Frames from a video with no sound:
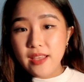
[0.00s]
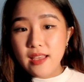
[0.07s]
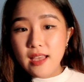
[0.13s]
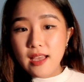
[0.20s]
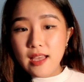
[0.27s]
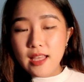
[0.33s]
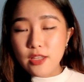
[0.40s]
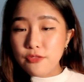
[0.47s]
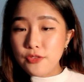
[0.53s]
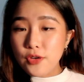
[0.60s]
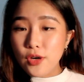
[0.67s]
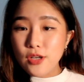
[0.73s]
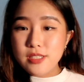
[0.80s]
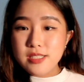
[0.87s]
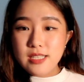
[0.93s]
And of
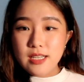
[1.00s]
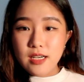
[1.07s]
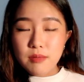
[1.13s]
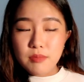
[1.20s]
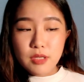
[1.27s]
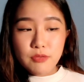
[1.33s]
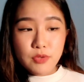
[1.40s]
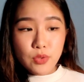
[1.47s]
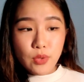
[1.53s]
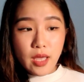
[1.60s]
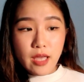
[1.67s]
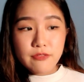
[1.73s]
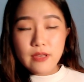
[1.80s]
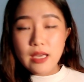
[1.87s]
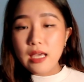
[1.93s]
course, if you
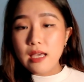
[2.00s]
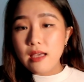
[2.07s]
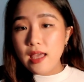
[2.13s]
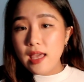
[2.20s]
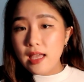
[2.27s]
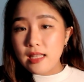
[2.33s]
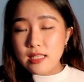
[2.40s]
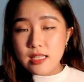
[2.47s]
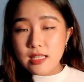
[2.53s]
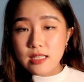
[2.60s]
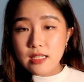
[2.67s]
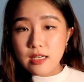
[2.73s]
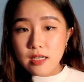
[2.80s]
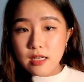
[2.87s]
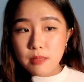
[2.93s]
have any
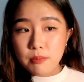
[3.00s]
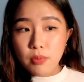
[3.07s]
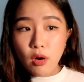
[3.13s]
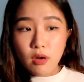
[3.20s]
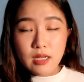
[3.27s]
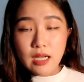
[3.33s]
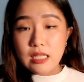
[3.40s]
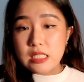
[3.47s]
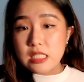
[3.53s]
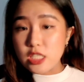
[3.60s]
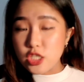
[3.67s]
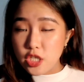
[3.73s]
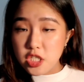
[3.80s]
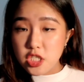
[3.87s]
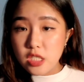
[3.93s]
podcast
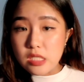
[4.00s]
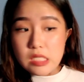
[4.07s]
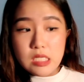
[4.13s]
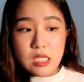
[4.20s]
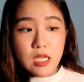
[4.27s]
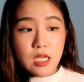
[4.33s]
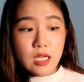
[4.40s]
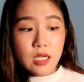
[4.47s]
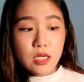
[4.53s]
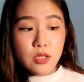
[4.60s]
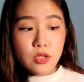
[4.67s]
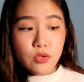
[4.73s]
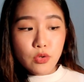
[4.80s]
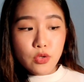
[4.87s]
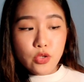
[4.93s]
suggestions,
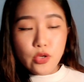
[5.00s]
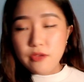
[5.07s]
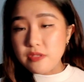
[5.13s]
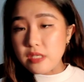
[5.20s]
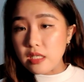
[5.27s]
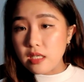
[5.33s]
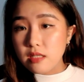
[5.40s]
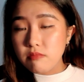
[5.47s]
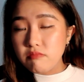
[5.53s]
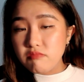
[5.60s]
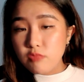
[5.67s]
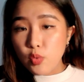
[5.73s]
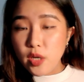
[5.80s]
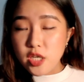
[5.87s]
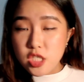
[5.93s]
you have certain
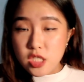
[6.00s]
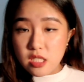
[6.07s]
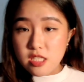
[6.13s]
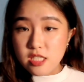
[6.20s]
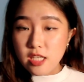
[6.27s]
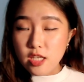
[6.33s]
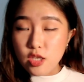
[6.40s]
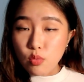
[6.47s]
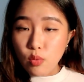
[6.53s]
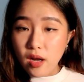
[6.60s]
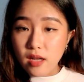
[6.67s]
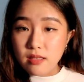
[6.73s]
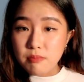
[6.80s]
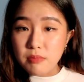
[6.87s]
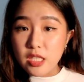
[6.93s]
questions that you
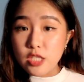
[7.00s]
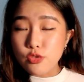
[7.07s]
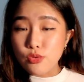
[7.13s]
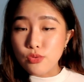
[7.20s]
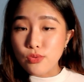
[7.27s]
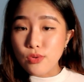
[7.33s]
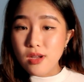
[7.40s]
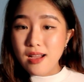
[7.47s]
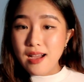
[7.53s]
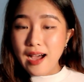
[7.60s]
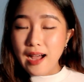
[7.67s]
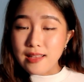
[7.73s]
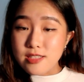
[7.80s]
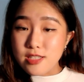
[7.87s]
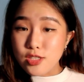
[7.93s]
want me to
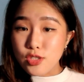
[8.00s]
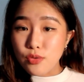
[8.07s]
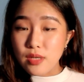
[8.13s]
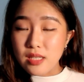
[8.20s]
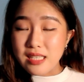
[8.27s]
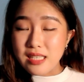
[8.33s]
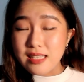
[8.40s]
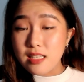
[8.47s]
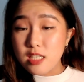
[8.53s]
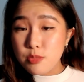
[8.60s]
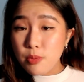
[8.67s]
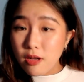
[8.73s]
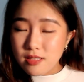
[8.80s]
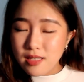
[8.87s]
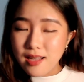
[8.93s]
answer during the next
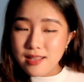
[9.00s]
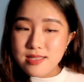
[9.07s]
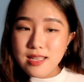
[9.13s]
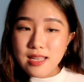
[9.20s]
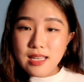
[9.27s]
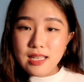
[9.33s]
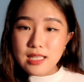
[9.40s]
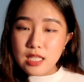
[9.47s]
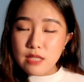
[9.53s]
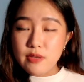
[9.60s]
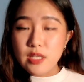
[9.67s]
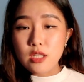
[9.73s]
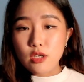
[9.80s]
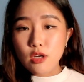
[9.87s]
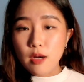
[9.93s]
podcast, leave it
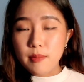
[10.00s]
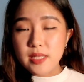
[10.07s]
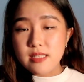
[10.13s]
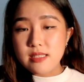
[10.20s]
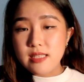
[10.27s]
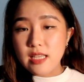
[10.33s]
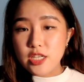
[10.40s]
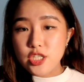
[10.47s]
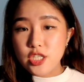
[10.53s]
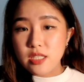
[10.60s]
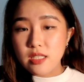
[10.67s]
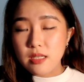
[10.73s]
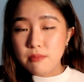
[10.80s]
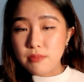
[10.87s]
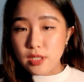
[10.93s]
in the comment
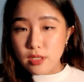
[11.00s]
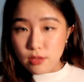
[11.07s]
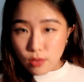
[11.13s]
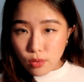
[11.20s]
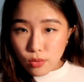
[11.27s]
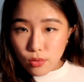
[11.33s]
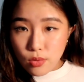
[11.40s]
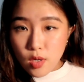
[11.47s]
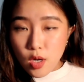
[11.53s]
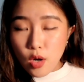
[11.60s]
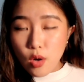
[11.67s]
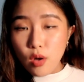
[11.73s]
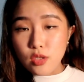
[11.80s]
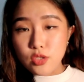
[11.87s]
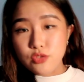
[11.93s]
section below
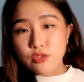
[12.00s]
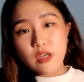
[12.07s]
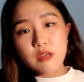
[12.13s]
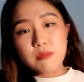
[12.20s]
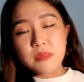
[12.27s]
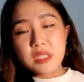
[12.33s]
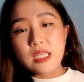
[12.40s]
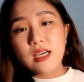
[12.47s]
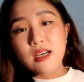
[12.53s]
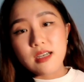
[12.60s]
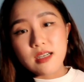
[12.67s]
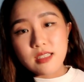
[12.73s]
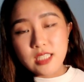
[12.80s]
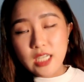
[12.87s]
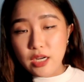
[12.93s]
or drop me
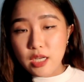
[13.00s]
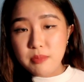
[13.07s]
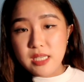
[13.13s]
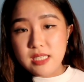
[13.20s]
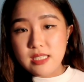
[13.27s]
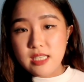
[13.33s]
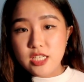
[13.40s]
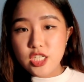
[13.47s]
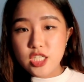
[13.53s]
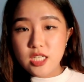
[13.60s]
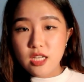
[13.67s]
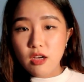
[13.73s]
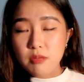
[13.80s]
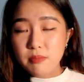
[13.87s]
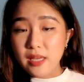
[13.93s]
a direct message
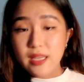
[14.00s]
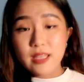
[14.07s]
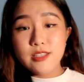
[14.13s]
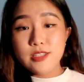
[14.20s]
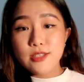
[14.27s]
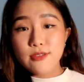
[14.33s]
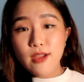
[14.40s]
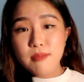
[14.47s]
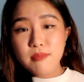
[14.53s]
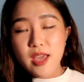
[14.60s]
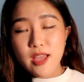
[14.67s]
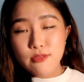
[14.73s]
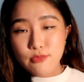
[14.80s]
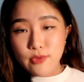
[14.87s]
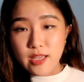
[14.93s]
on my Instagram
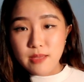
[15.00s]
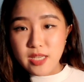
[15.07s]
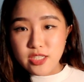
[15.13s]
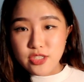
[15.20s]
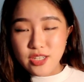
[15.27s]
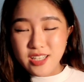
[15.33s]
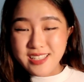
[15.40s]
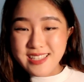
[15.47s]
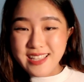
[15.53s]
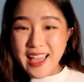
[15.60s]
at Rain Matrix.